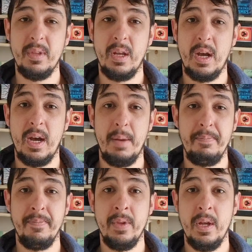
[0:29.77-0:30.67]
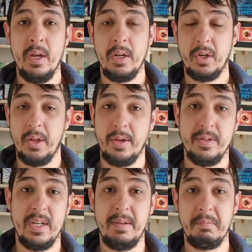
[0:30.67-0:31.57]
Got those
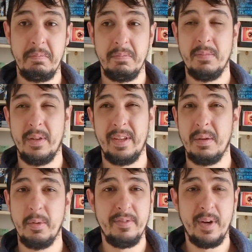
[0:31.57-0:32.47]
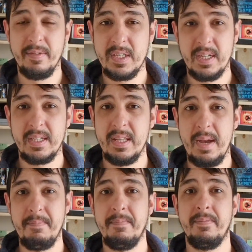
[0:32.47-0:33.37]
in. I think I bought 5 or 6 of
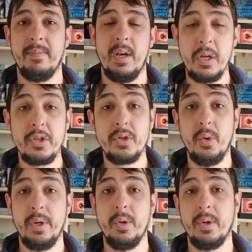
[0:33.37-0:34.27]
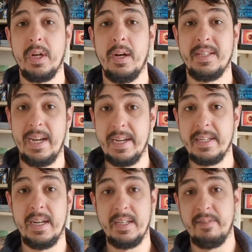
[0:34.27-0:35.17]
them. Sorted all the cards out into
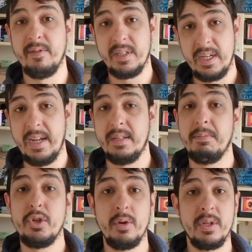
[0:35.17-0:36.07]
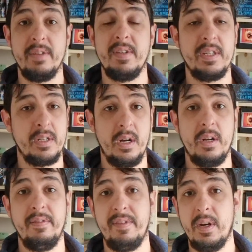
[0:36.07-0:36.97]
their different sets, majoritively
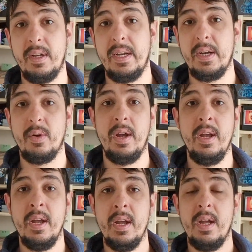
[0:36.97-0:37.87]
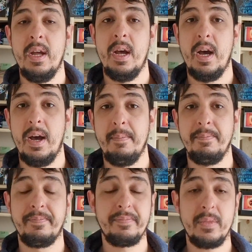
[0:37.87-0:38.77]
Scarlet and Violet era.
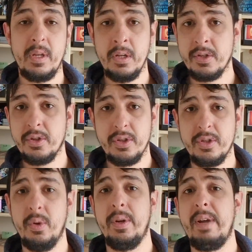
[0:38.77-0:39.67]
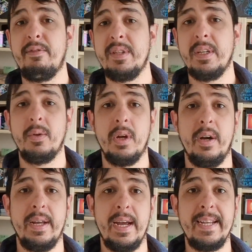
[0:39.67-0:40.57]
So just sorted every single
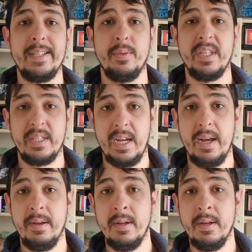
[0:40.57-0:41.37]
card out into its set,